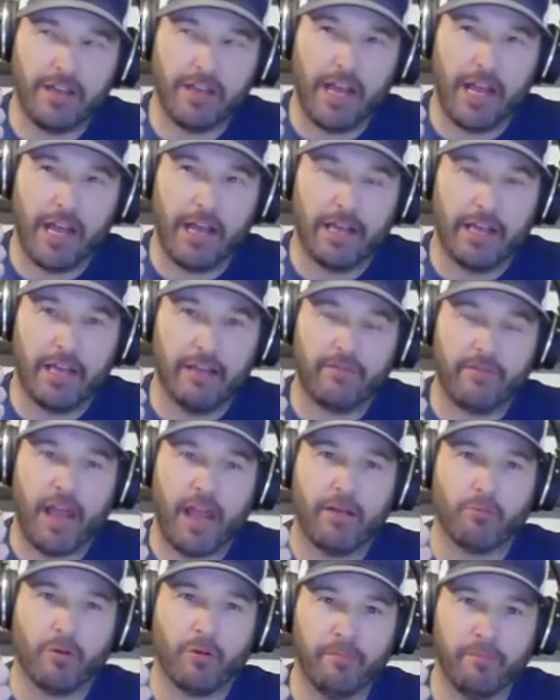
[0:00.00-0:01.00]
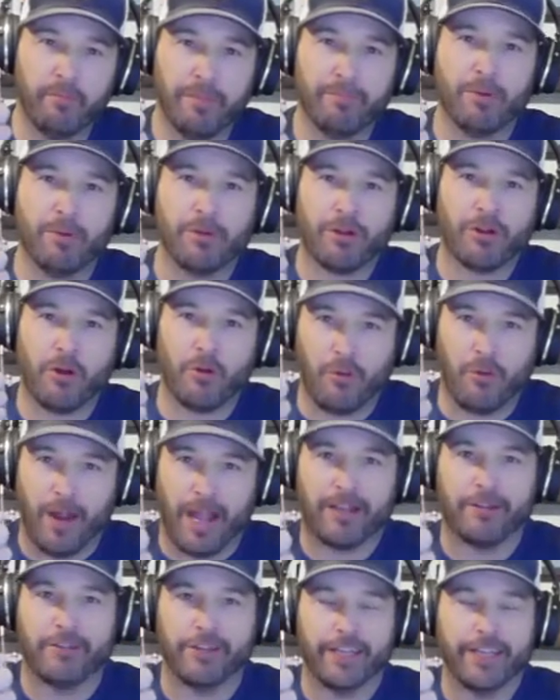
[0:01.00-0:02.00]
Uh, if I remember
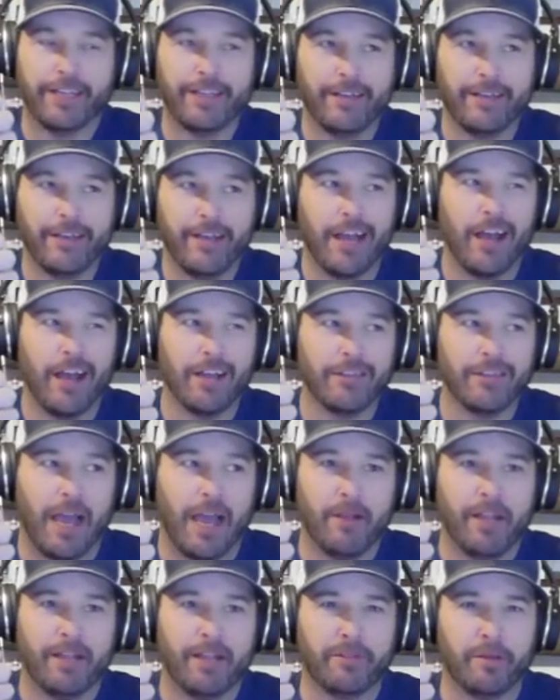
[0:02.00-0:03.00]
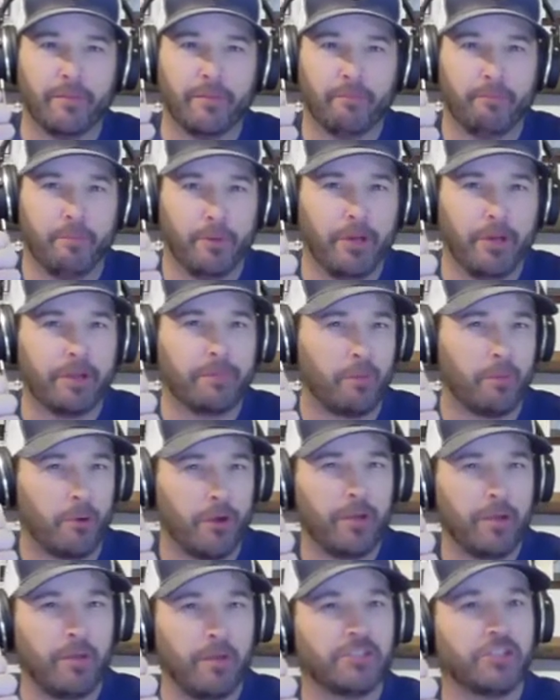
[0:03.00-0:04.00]
correctly, uh, I mean, the book
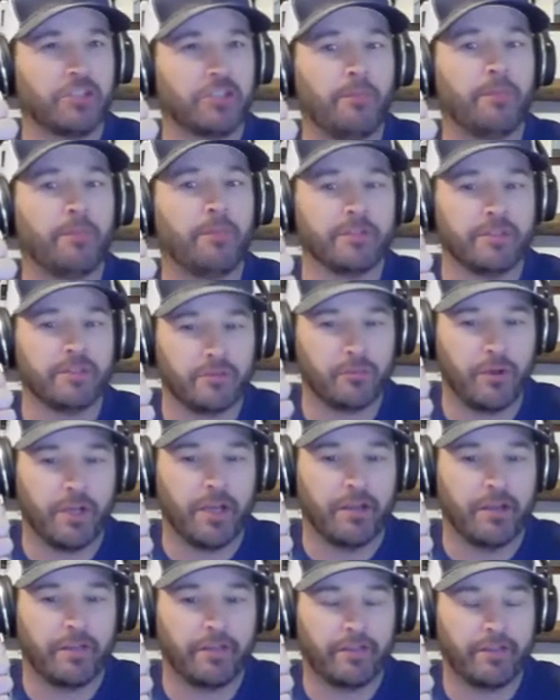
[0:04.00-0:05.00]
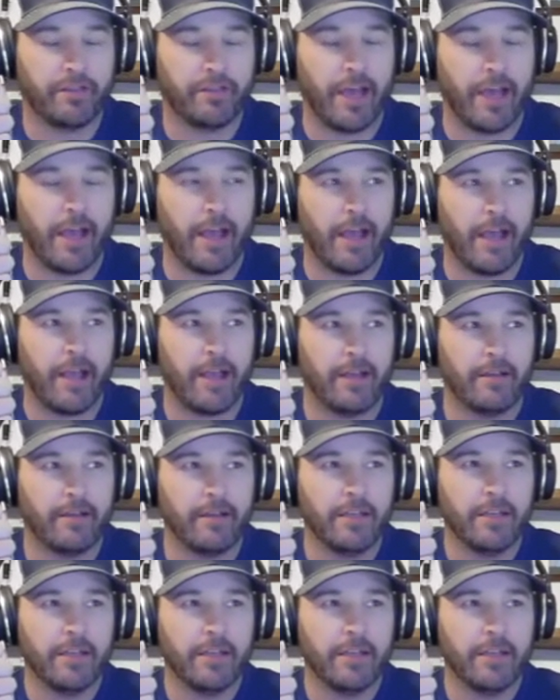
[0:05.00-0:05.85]
pretty much opens with uh,